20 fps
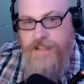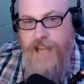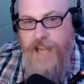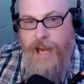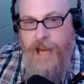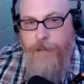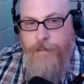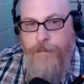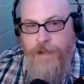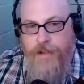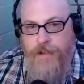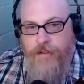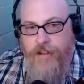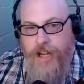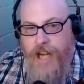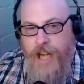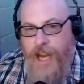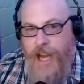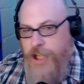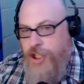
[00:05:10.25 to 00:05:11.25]
happen
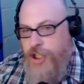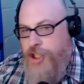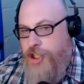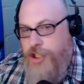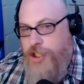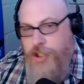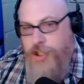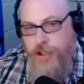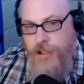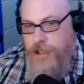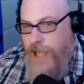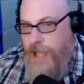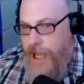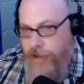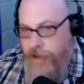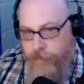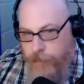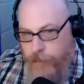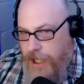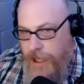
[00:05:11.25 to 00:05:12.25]
that I shouldn't
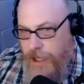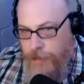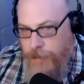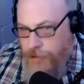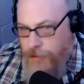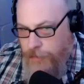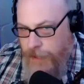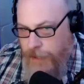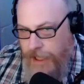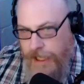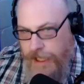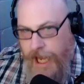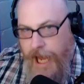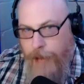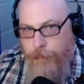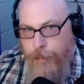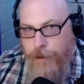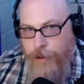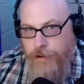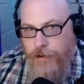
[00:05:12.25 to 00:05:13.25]
have been able to make
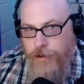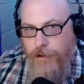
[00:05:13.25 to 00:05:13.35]
happen,